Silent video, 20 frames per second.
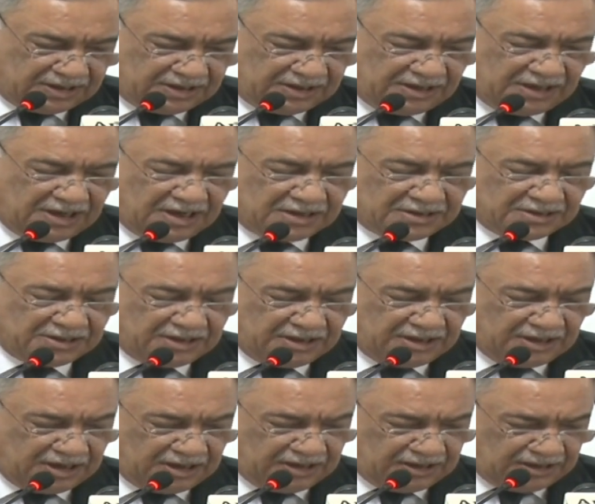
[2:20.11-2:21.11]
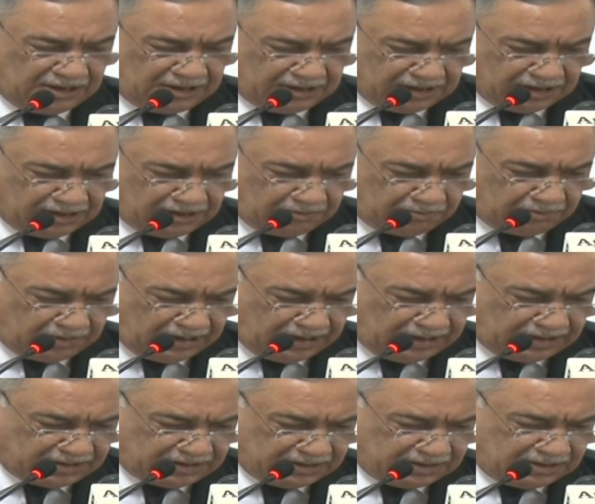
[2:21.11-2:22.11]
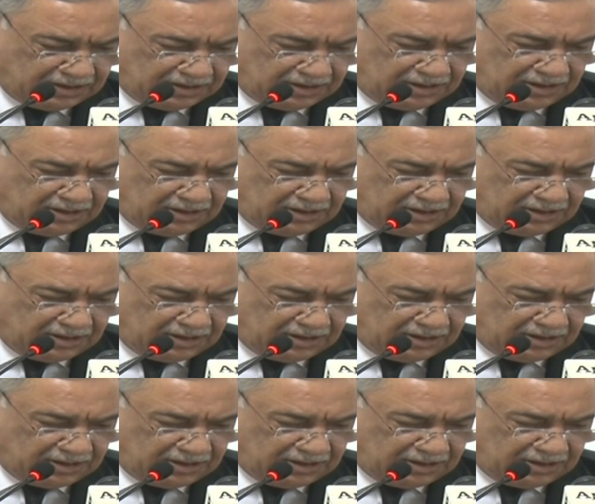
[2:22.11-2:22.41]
He has an analytical mind.